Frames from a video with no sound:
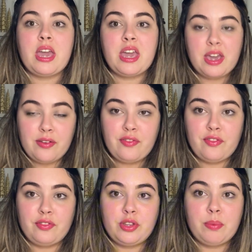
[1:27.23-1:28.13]
If
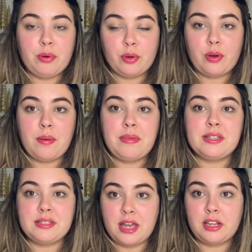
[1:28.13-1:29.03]
the program
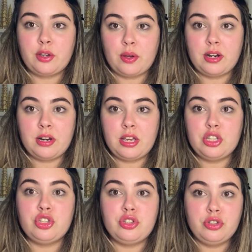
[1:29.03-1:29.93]
is not accredited,
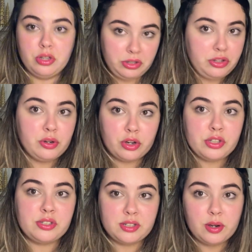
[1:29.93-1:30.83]
you could
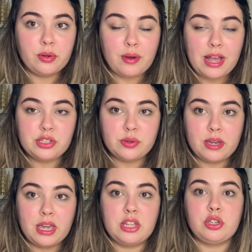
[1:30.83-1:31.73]
still
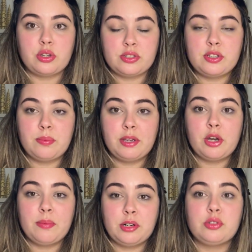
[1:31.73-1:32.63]
graduate and you could still
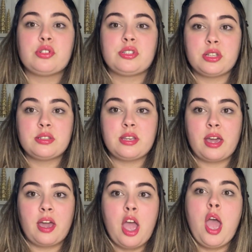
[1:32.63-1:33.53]
become an ultrasound
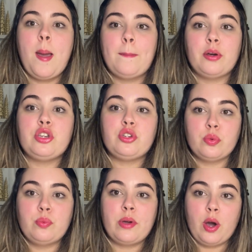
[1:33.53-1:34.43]
tech, but you
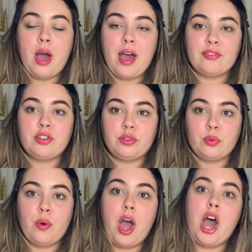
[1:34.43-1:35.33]
will have to
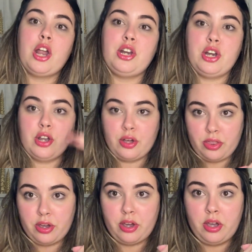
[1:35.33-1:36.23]
do
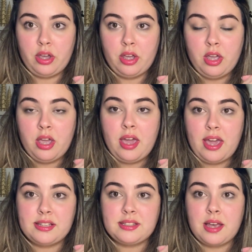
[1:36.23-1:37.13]
another
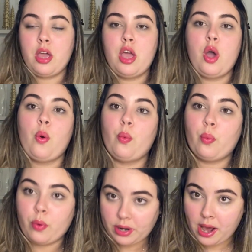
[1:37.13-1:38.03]
exam.
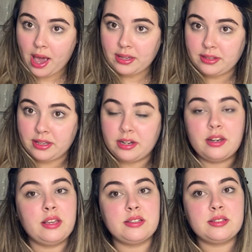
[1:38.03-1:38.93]
What I did
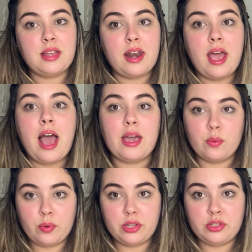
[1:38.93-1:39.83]
is that I
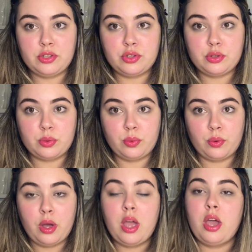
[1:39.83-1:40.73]
went
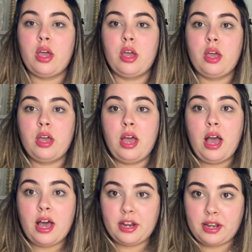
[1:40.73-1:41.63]
to
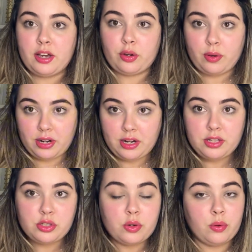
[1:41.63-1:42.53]
an
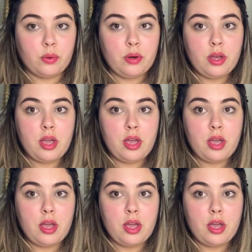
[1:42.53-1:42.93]
accredited school,